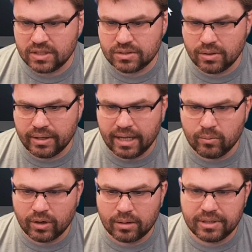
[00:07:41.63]
So
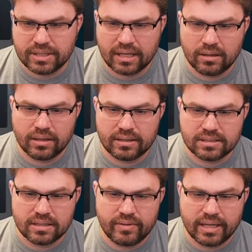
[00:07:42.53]
again, we're going to be taking a look at
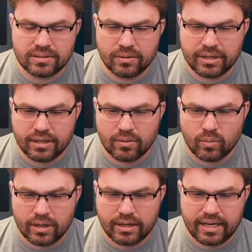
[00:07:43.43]
this advanced out here.
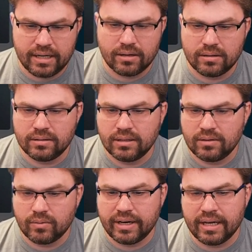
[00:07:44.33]
We're here
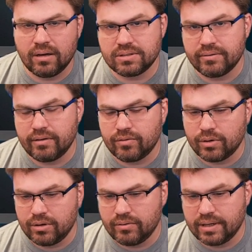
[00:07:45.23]
right now, seventy-eight
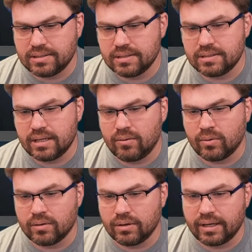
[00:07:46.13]
forty U devices that
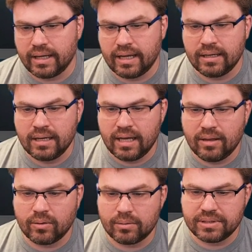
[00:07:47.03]
we're looking at, and
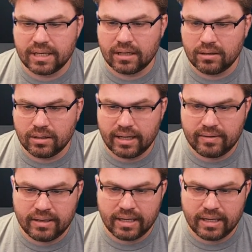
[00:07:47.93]
then we're going to be taking a look at the